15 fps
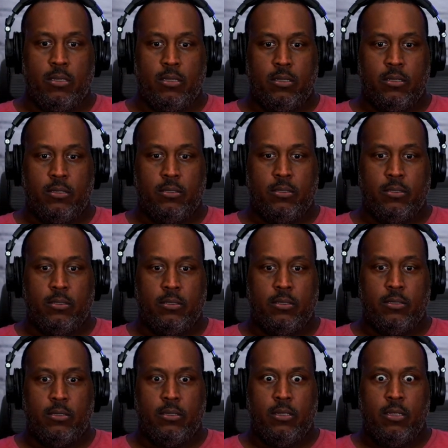
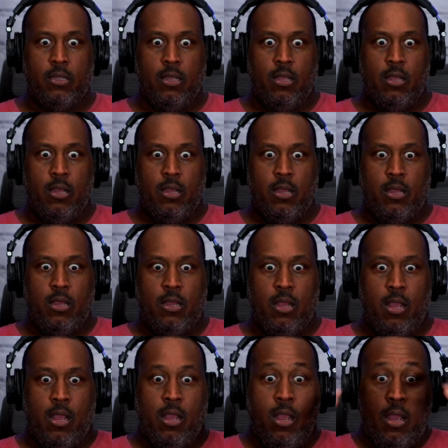
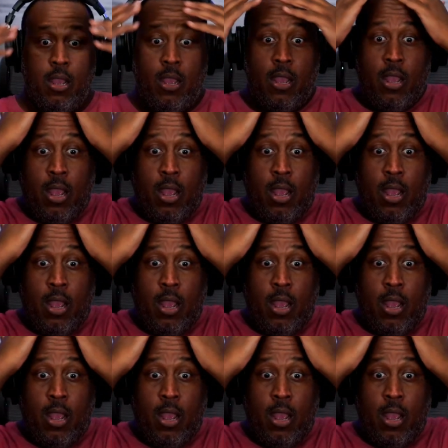Nothing is said.